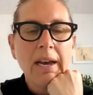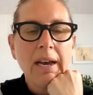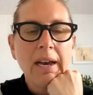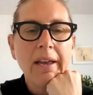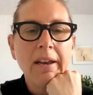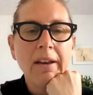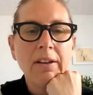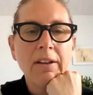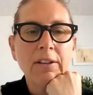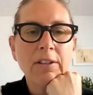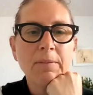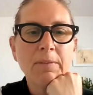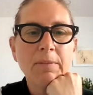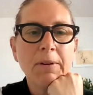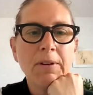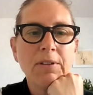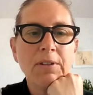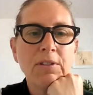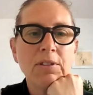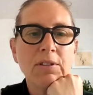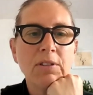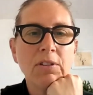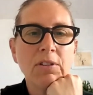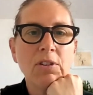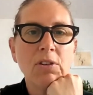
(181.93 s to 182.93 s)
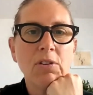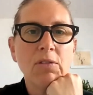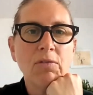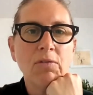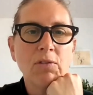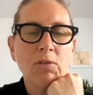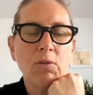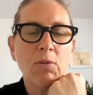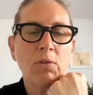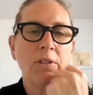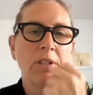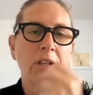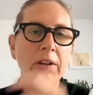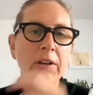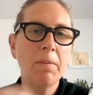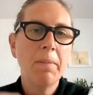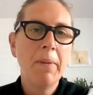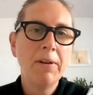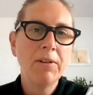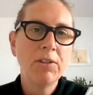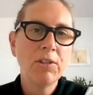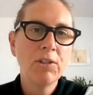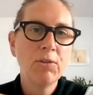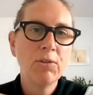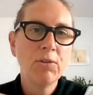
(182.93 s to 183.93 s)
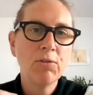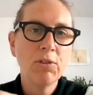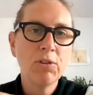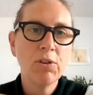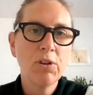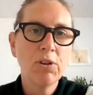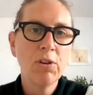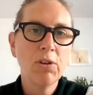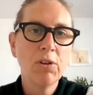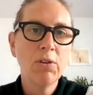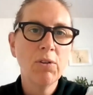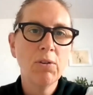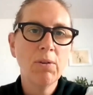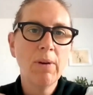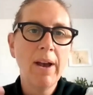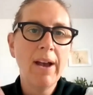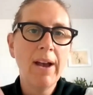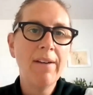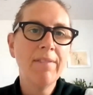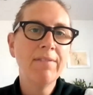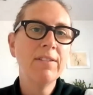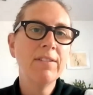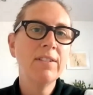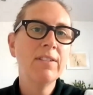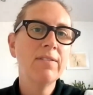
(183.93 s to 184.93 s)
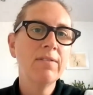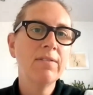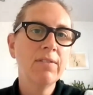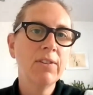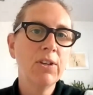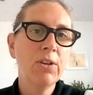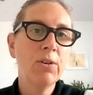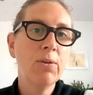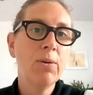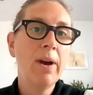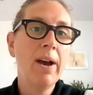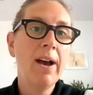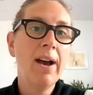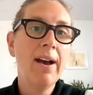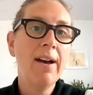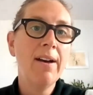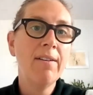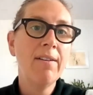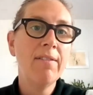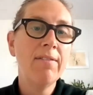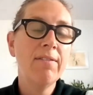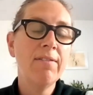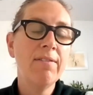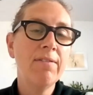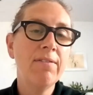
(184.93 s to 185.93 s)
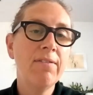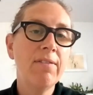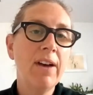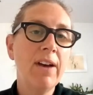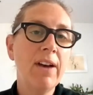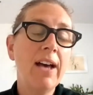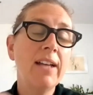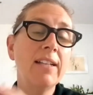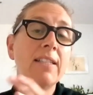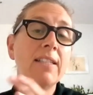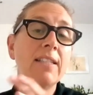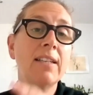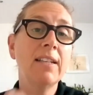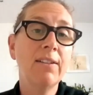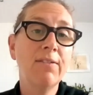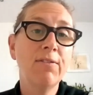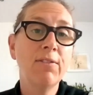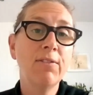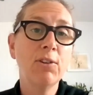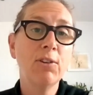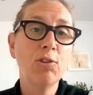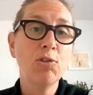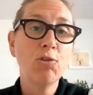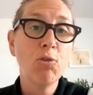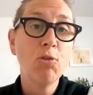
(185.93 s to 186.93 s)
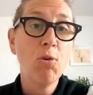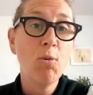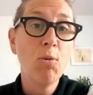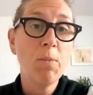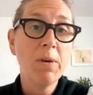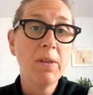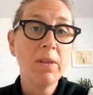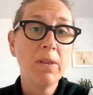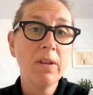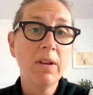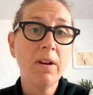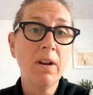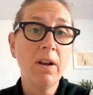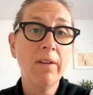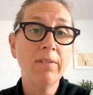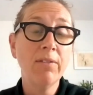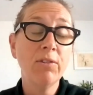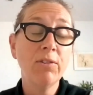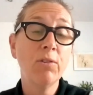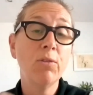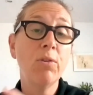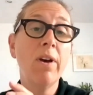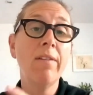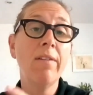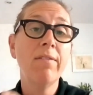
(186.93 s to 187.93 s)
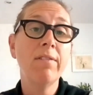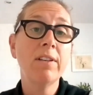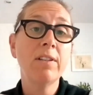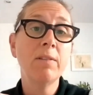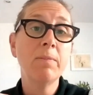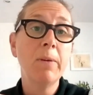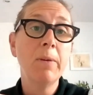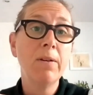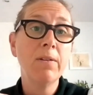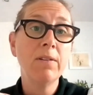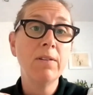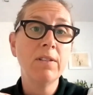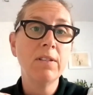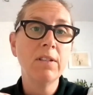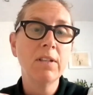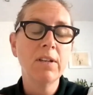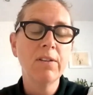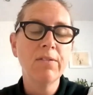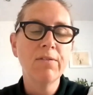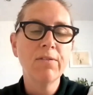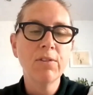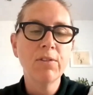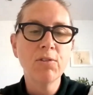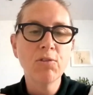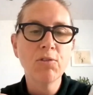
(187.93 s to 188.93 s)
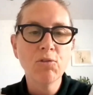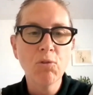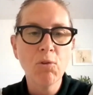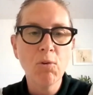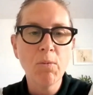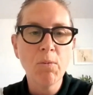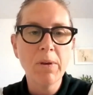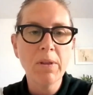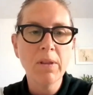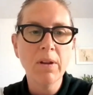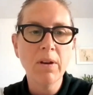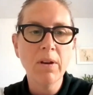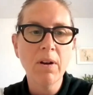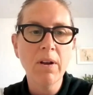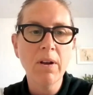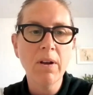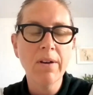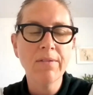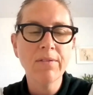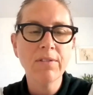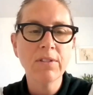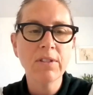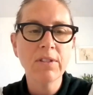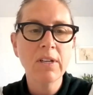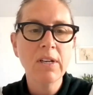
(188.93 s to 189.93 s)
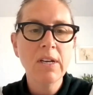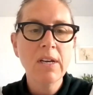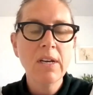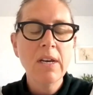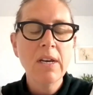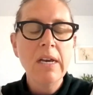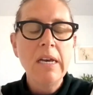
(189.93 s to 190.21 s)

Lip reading: And I suppose you've talked here about children who have had significant trauma in their lives, who have experienced significant trauma in their lives.